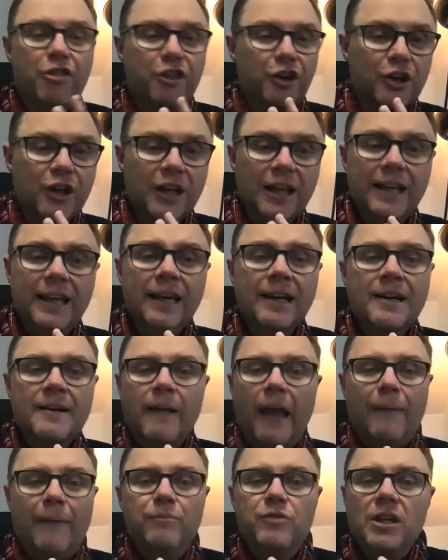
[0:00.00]
Thirdly,
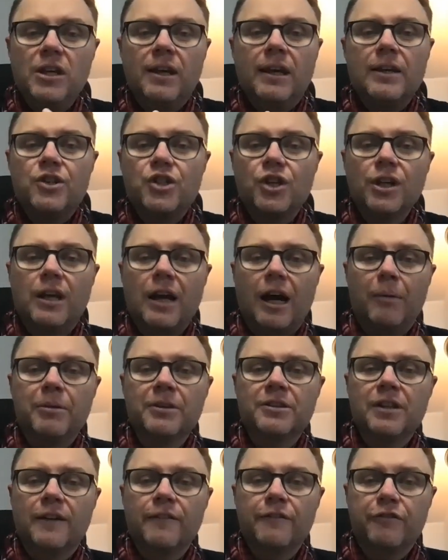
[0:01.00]
empty your kitchen
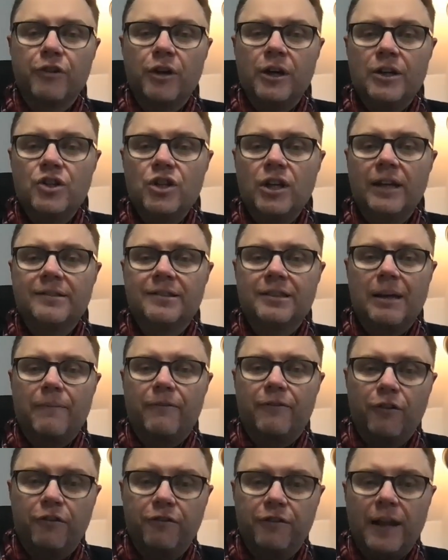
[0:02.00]
cupboards and fridge
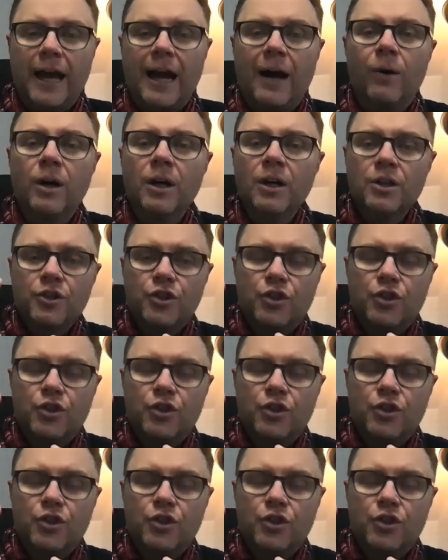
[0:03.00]
except for flour,